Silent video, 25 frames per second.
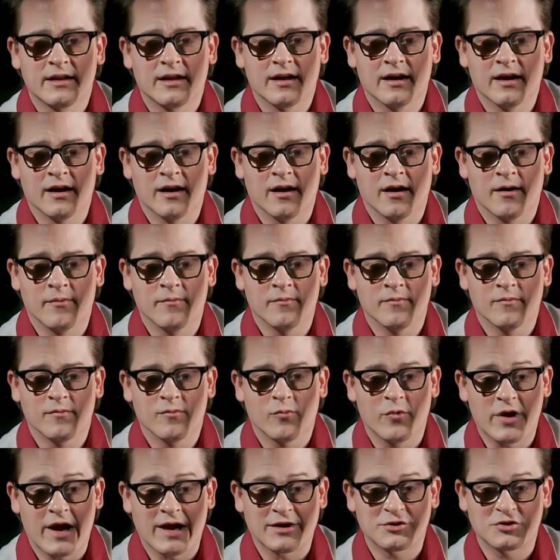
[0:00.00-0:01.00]
Um,
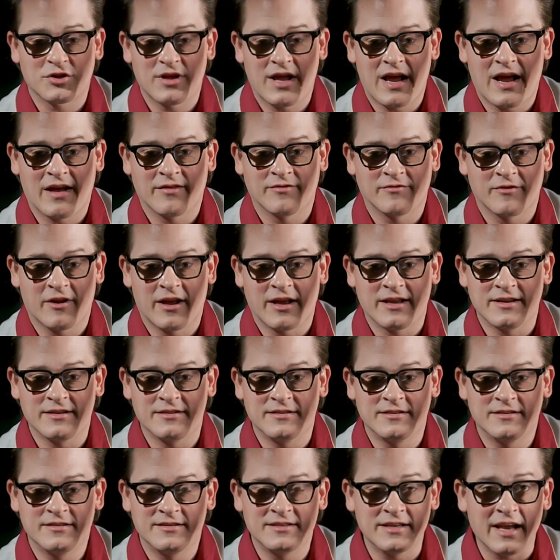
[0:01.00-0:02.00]
we actually have a
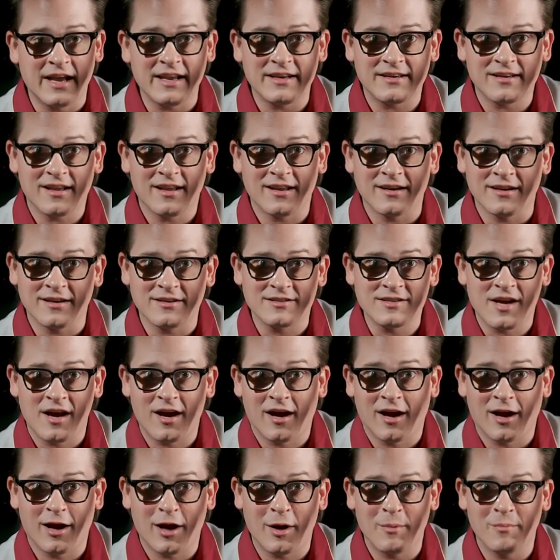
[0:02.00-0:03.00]
date and a
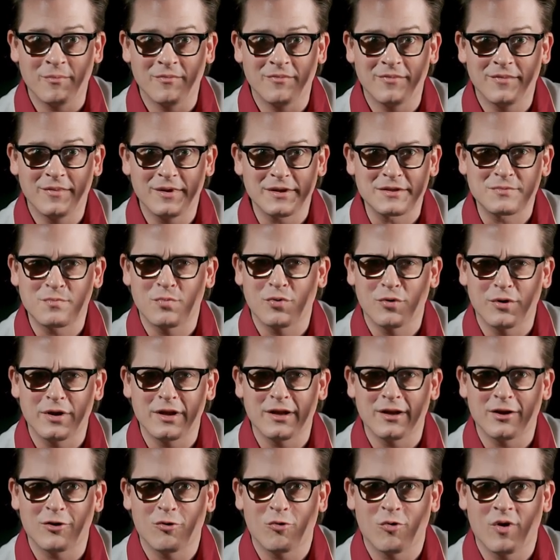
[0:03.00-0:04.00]
time. It's pretty
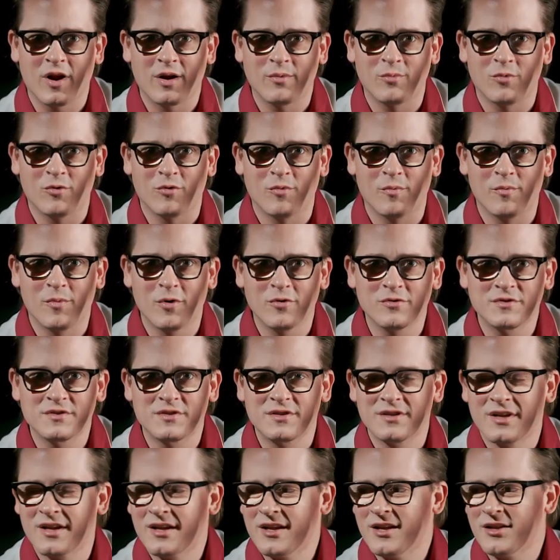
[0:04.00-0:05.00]
incredible. Most
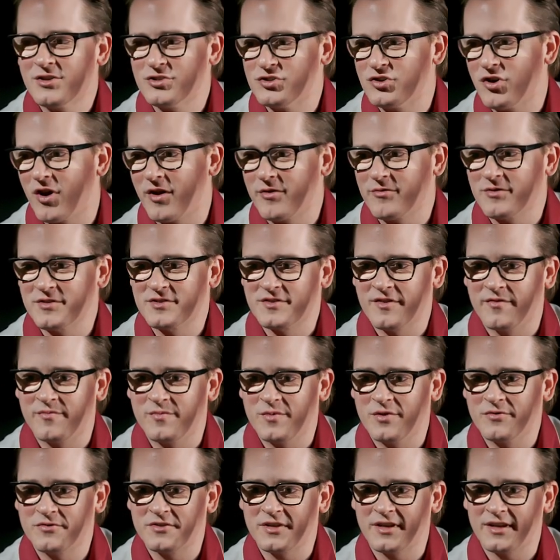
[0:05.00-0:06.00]
genres of
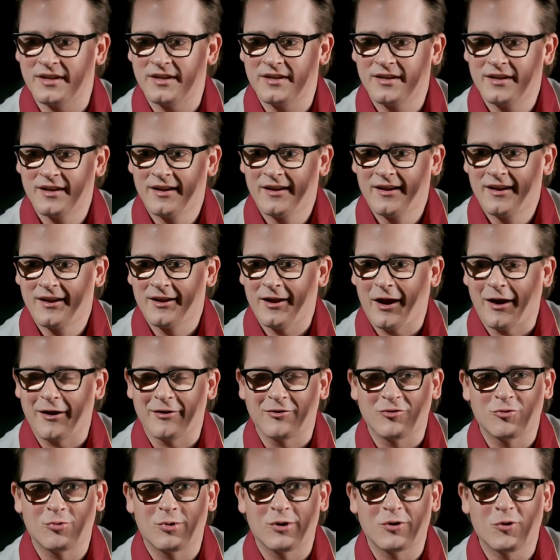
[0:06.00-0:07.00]
music kind of
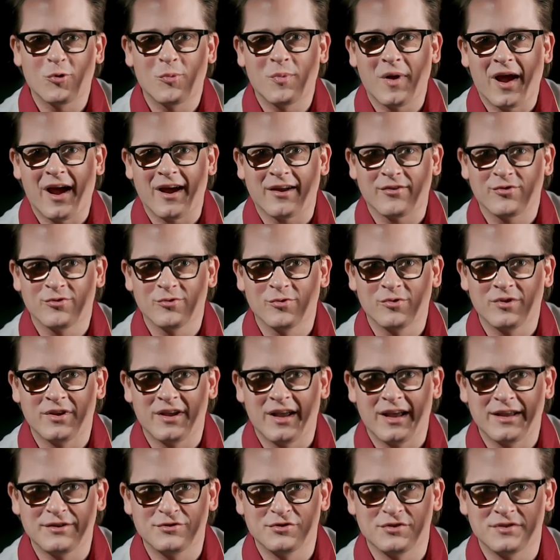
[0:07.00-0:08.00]
trickle back through the
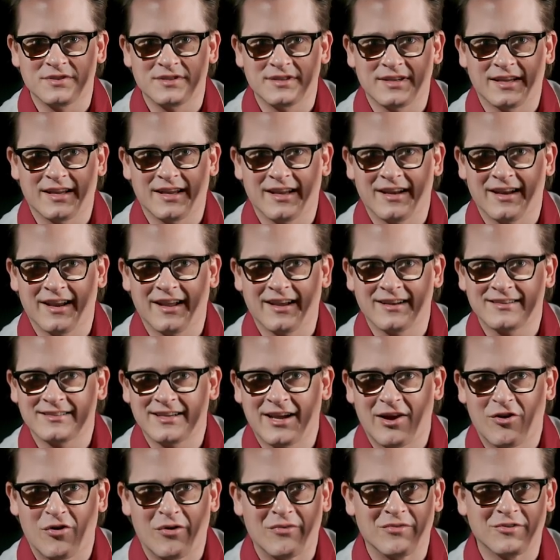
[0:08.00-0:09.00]
ages and connect
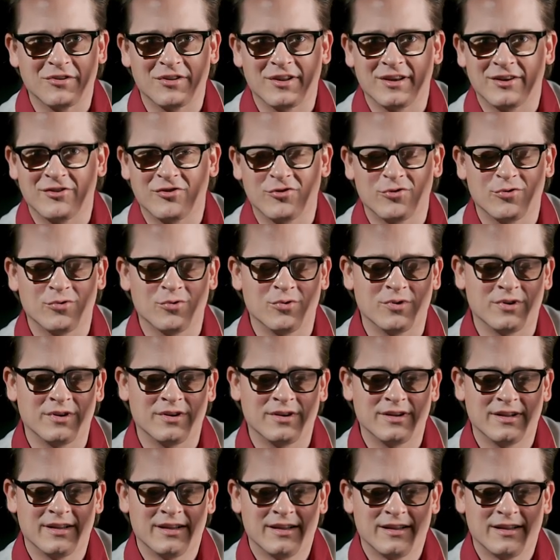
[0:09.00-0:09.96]
however they do, and